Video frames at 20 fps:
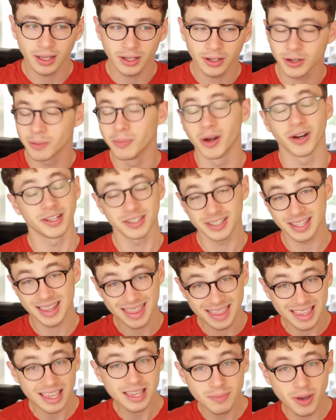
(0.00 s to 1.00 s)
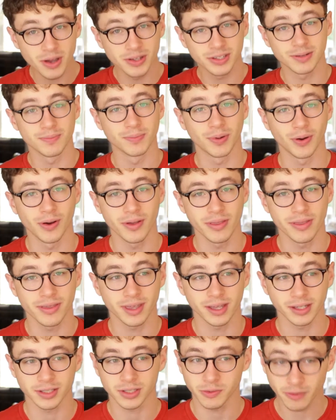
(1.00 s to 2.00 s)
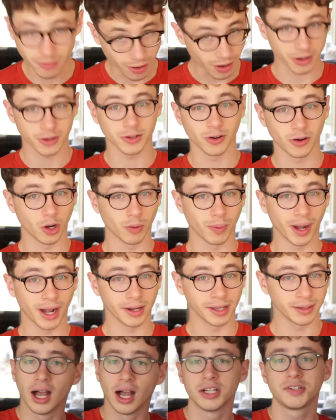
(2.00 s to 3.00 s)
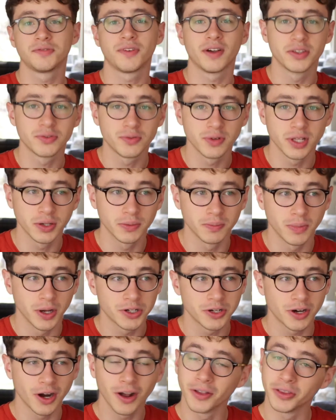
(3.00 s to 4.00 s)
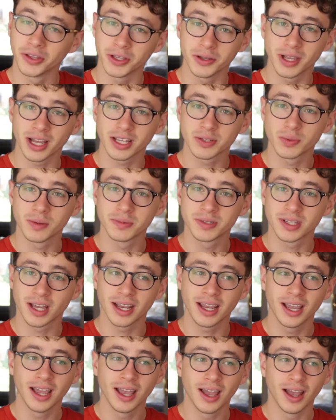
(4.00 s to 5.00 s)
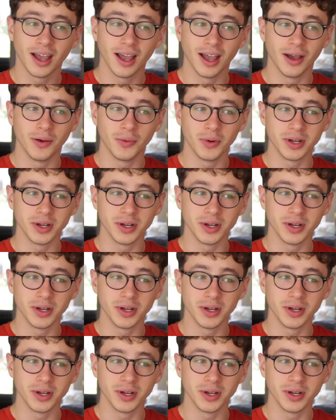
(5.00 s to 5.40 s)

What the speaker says: come on, it's the most important thing, so we've got to talk about I just found this really good mantra on the UCAS website,